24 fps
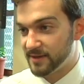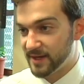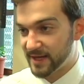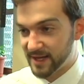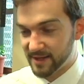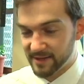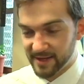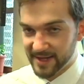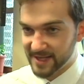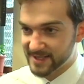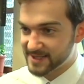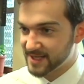
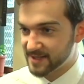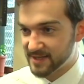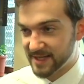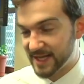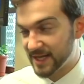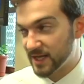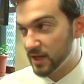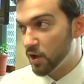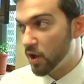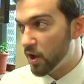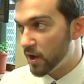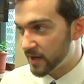Like I said, they
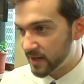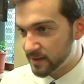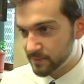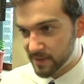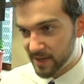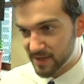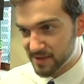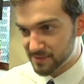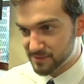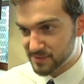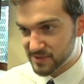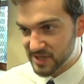can log in
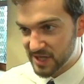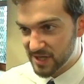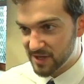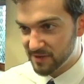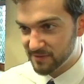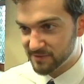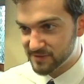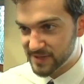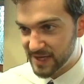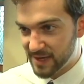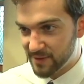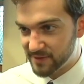by
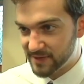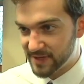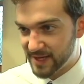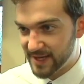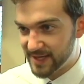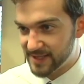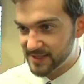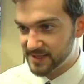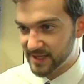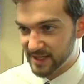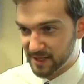themselves nowadays.